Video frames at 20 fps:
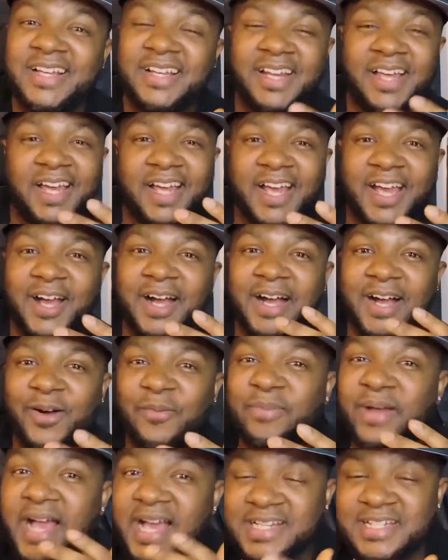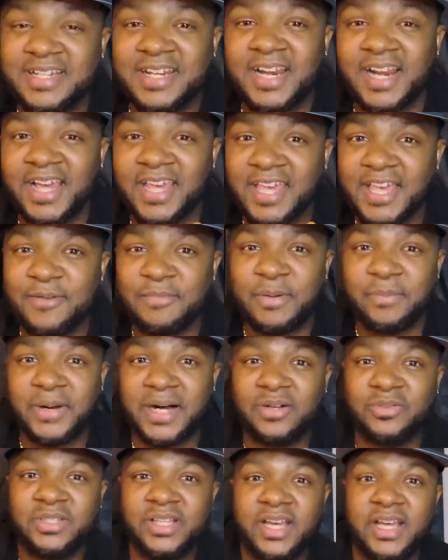like how, how passionate I am
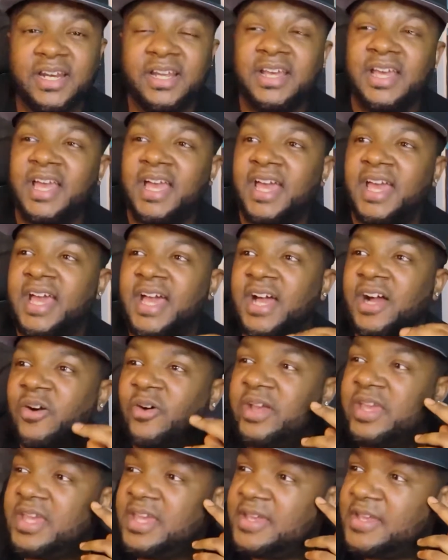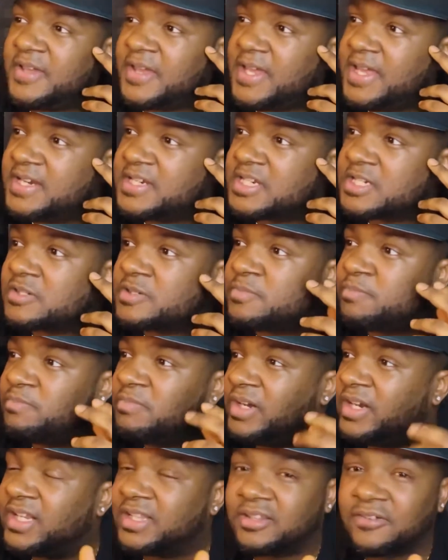about that and how he he just
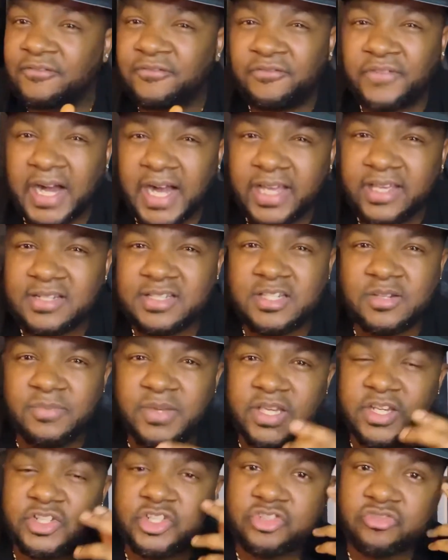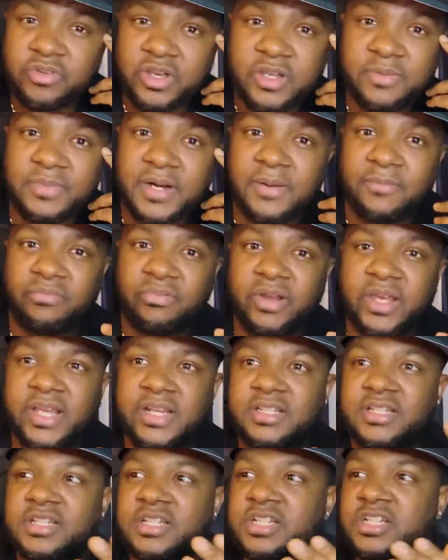lit the fire to me and triggered my
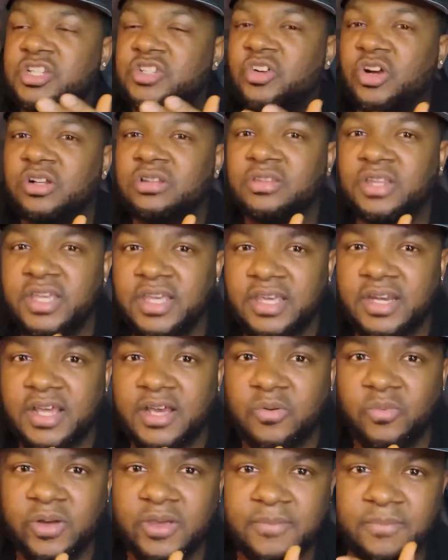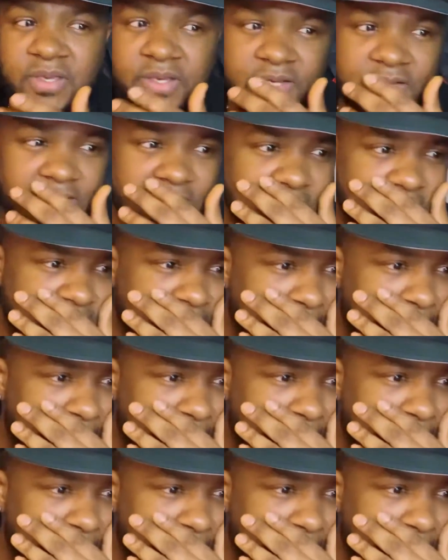brain to just start thinking that way because